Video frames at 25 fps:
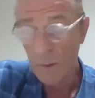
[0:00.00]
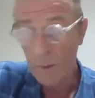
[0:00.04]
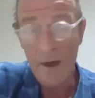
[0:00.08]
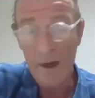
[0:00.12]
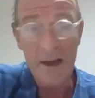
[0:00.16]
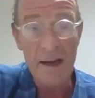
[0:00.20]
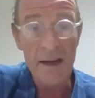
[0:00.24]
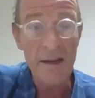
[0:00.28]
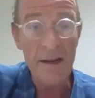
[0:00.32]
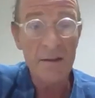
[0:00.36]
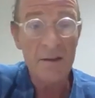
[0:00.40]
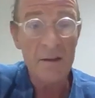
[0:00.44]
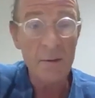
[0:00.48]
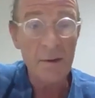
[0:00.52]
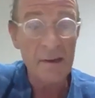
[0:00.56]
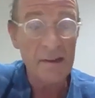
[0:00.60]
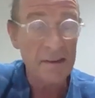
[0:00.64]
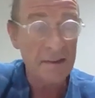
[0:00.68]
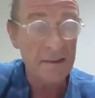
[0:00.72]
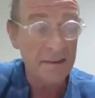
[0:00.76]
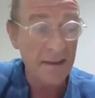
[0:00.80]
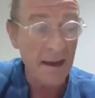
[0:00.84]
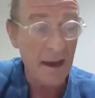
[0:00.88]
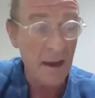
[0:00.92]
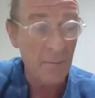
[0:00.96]
we need to
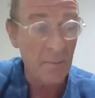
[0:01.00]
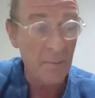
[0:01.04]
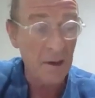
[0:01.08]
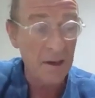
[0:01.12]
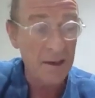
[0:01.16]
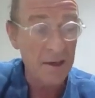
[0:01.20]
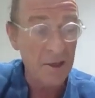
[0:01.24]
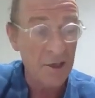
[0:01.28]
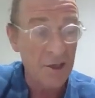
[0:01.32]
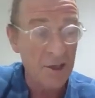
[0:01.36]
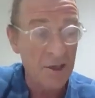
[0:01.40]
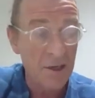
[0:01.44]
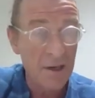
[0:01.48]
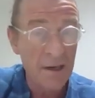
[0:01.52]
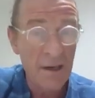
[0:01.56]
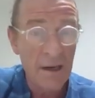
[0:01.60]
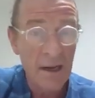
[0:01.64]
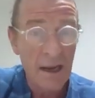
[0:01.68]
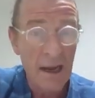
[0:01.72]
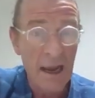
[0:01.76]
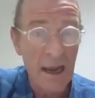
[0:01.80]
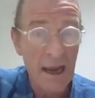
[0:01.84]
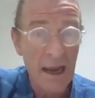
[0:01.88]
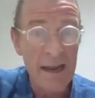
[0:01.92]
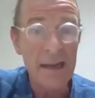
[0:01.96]
establish
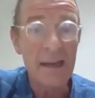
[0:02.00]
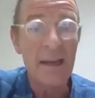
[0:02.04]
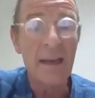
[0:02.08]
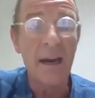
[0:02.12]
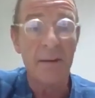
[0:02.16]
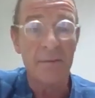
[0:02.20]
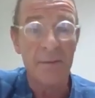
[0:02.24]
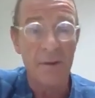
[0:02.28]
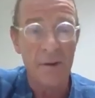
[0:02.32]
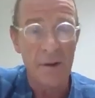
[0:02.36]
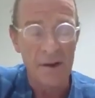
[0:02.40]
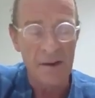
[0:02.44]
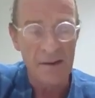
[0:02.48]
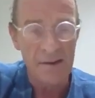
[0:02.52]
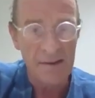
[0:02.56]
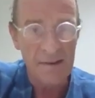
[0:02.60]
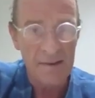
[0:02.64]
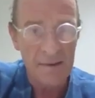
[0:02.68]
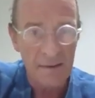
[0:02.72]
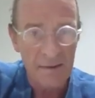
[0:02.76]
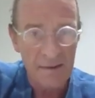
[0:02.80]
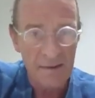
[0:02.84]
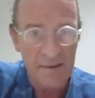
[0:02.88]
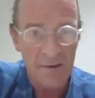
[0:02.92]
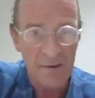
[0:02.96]
a
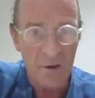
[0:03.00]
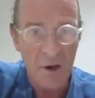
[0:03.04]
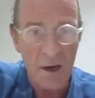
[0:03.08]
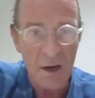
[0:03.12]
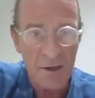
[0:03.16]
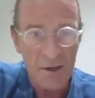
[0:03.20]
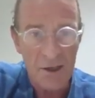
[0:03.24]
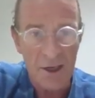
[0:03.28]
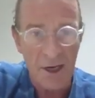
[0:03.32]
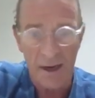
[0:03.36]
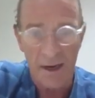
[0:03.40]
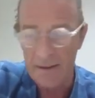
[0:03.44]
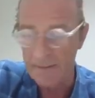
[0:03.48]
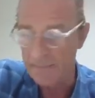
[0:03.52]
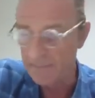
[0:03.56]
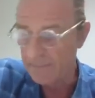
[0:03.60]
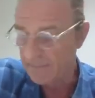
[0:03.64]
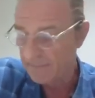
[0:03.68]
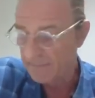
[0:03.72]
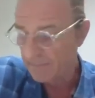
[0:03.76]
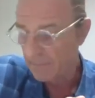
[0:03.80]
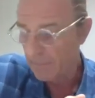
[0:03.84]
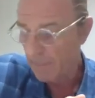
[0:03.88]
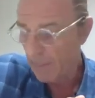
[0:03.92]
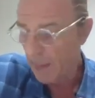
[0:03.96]
governance structure.
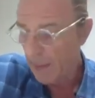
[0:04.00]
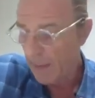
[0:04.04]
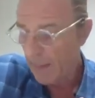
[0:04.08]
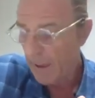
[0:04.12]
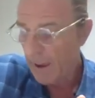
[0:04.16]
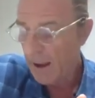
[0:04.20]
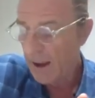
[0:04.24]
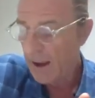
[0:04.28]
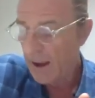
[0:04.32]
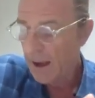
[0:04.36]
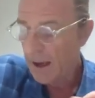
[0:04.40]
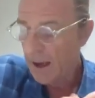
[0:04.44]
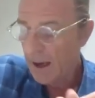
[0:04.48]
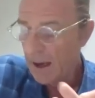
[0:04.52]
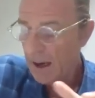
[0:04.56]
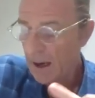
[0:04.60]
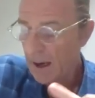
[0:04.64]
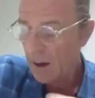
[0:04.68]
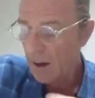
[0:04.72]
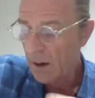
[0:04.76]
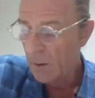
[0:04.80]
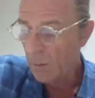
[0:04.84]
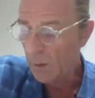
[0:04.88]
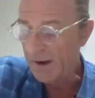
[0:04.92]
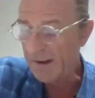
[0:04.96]

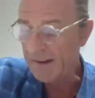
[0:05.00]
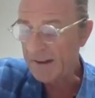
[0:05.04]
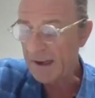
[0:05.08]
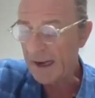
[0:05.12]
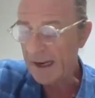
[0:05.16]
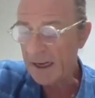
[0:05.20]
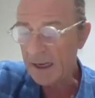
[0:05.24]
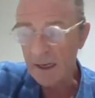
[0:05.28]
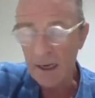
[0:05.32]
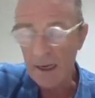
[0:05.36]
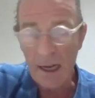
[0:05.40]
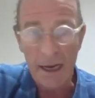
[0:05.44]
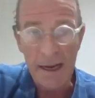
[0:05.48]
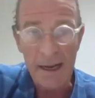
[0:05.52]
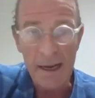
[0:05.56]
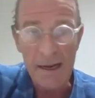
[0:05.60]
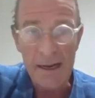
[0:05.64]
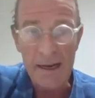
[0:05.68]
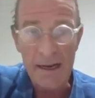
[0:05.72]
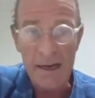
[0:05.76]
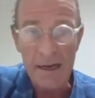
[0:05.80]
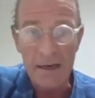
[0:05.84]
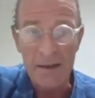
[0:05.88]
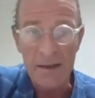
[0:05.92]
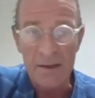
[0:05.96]
We secondly
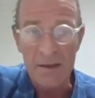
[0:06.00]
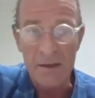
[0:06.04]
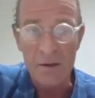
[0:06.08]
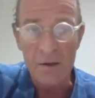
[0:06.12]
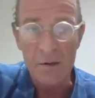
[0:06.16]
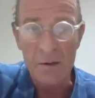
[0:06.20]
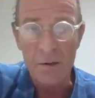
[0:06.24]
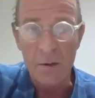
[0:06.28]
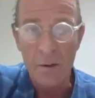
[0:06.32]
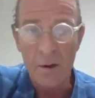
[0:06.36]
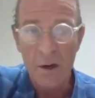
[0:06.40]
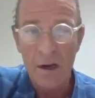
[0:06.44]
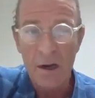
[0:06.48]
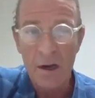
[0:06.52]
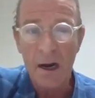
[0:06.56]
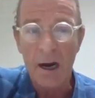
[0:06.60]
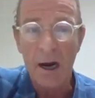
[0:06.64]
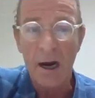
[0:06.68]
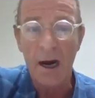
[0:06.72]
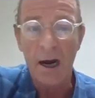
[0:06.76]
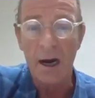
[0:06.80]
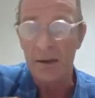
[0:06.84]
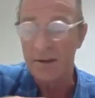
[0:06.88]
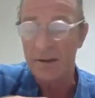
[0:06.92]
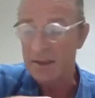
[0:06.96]
need to
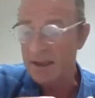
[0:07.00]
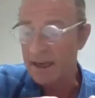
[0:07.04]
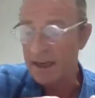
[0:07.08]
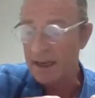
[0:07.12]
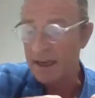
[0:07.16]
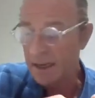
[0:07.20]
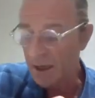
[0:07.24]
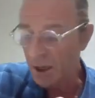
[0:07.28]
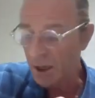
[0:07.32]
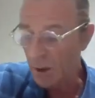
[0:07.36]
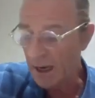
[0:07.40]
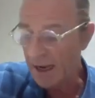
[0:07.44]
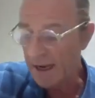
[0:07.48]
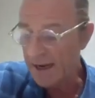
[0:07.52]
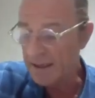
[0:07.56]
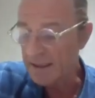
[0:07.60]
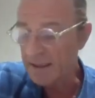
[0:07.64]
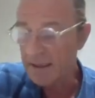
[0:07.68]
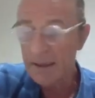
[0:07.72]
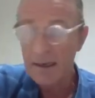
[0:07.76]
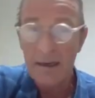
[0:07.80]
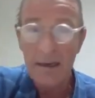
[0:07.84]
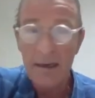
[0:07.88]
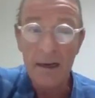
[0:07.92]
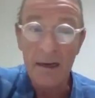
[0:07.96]

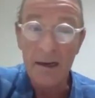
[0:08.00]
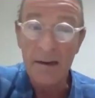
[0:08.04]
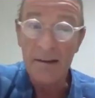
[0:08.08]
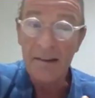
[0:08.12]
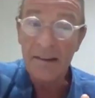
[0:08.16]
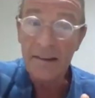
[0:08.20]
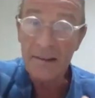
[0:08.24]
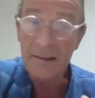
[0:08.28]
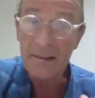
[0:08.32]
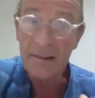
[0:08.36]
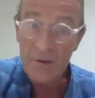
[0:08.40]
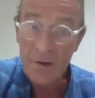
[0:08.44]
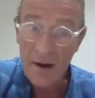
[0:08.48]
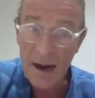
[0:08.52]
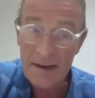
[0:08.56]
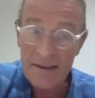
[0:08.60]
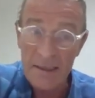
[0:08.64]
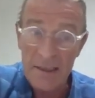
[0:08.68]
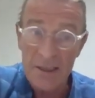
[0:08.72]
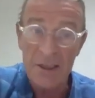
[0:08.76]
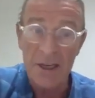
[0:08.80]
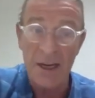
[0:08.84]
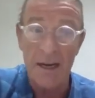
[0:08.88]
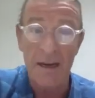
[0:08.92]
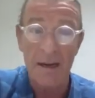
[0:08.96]
articulate a
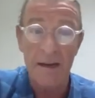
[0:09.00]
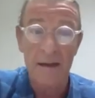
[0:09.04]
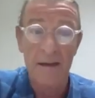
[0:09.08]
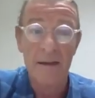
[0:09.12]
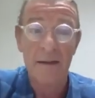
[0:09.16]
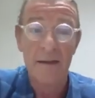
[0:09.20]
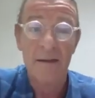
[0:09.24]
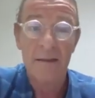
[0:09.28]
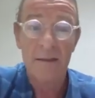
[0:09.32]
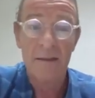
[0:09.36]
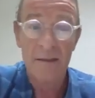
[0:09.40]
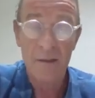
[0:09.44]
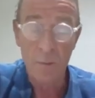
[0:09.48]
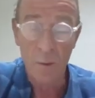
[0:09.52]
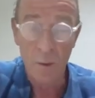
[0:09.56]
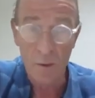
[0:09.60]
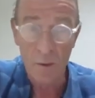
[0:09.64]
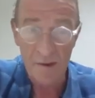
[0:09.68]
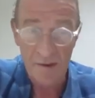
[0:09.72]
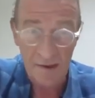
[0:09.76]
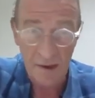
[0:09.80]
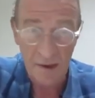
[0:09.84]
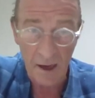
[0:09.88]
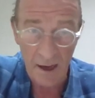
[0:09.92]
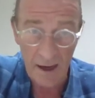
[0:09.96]
strategy
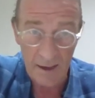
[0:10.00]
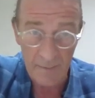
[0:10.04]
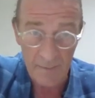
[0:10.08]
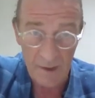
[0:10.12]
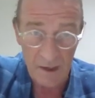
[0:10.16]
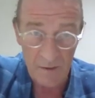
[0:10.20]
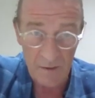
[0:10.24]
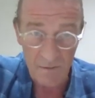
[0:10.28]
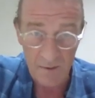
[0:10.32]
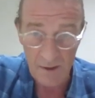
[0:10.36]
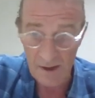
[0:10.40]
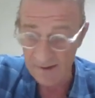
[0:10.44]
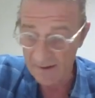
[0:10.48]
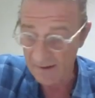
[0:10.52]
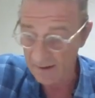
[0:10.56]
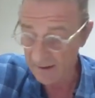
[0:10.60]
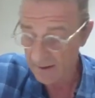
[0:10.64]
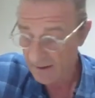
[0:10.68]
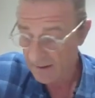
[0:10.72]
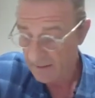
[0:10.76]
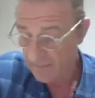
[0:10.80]
towards climate risk.